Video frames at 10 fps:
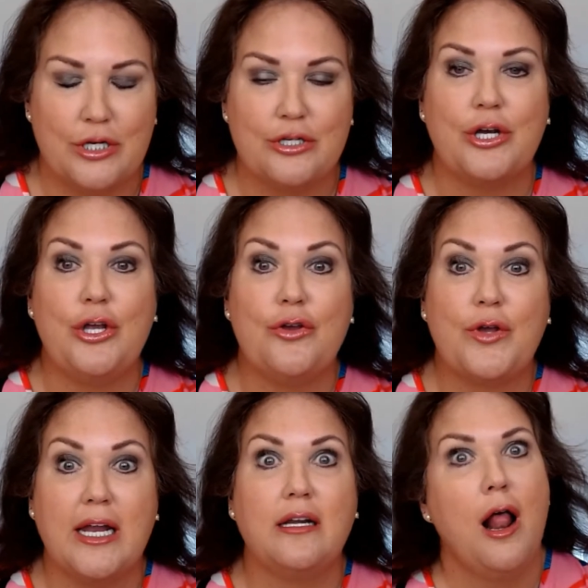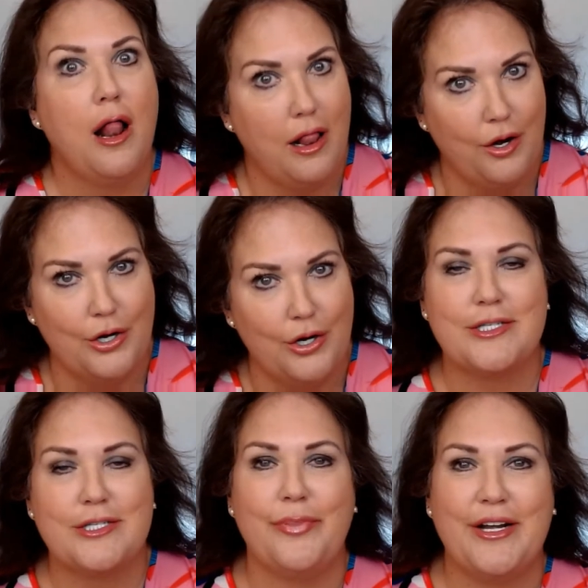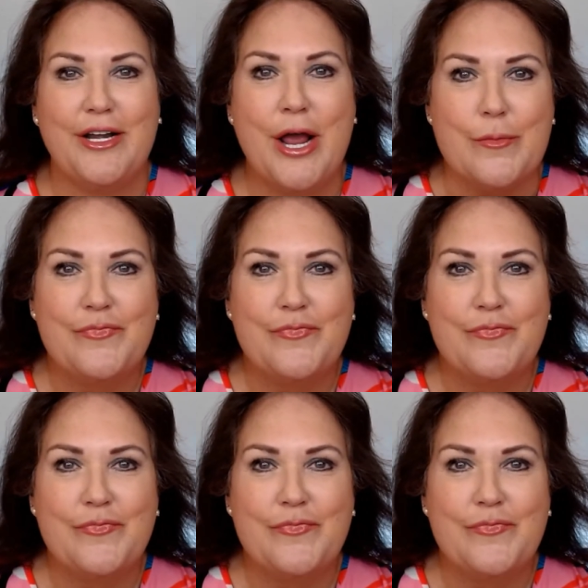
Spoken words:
so you can learn something new.